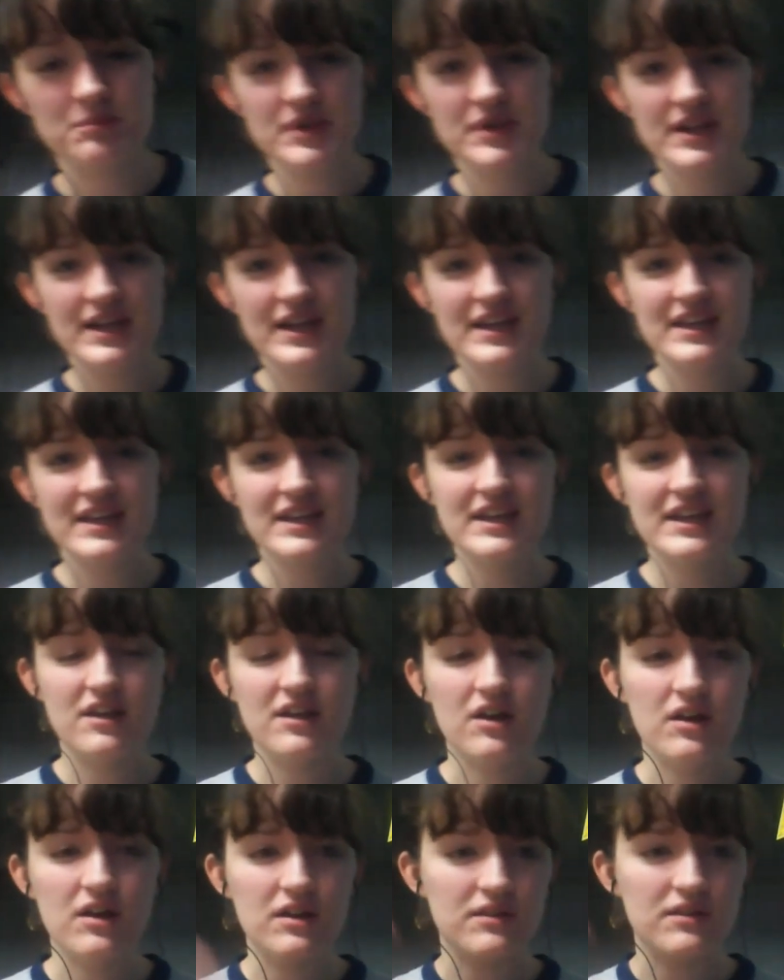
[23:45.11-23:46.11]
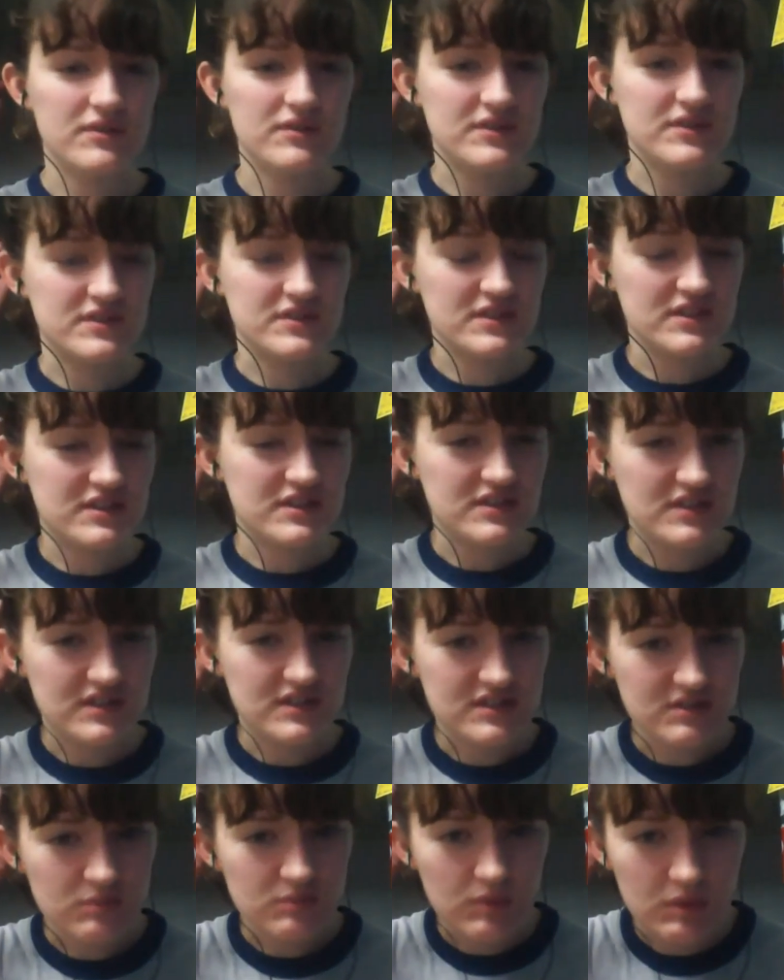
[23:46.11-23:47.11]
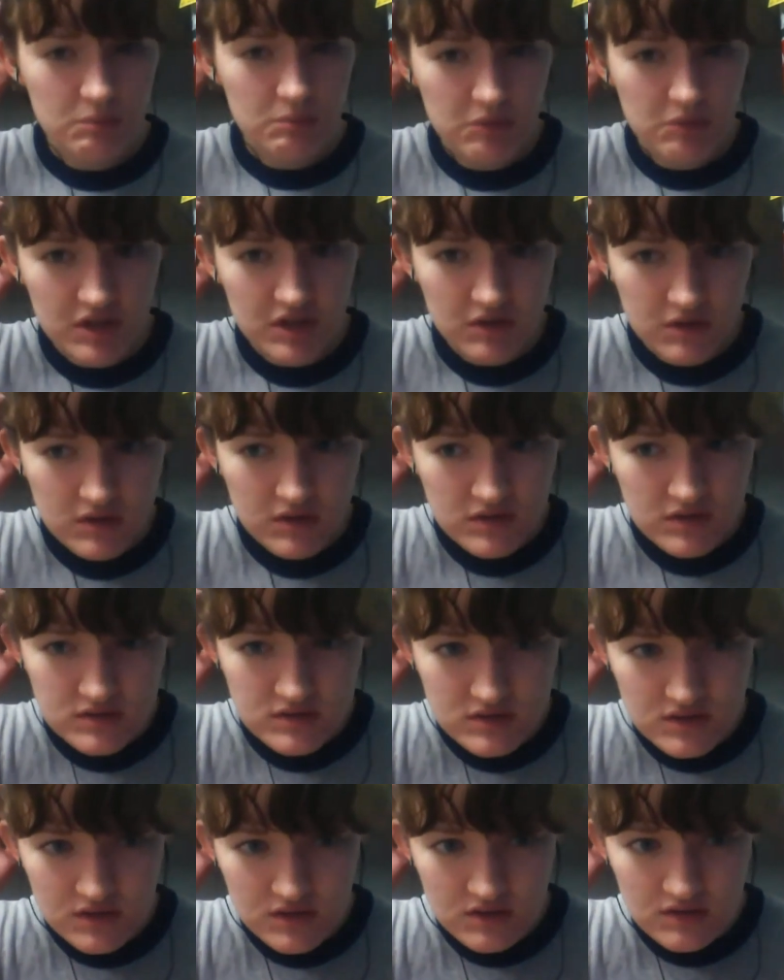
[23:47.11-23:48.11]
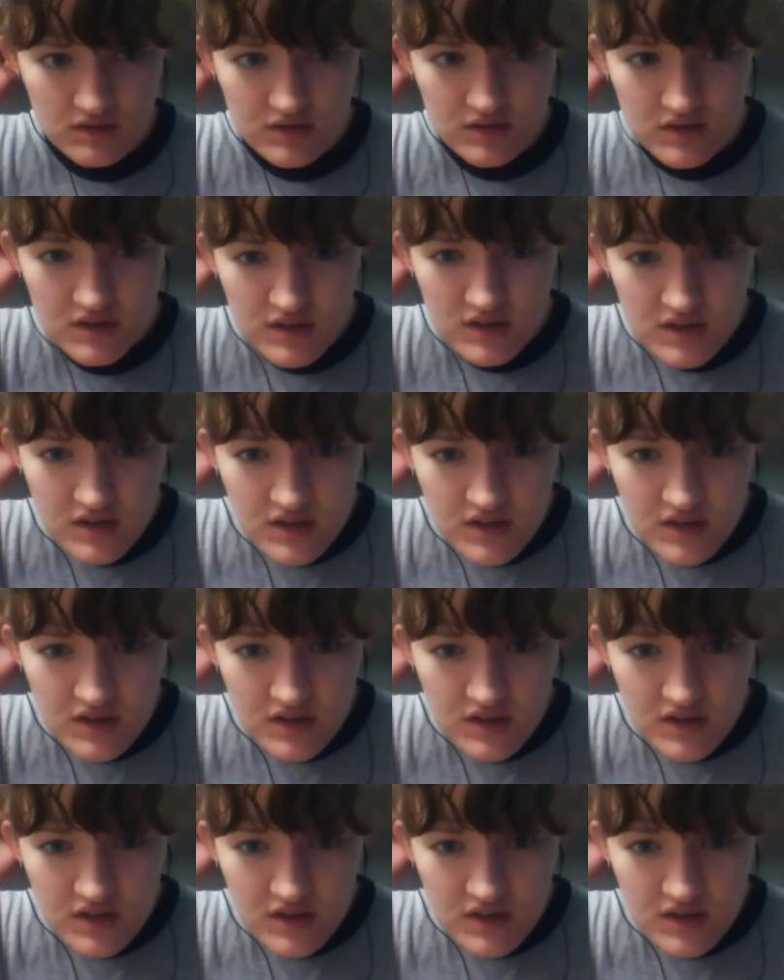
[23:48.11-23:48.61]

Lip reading: but I can get all of the statistics in one blow. So.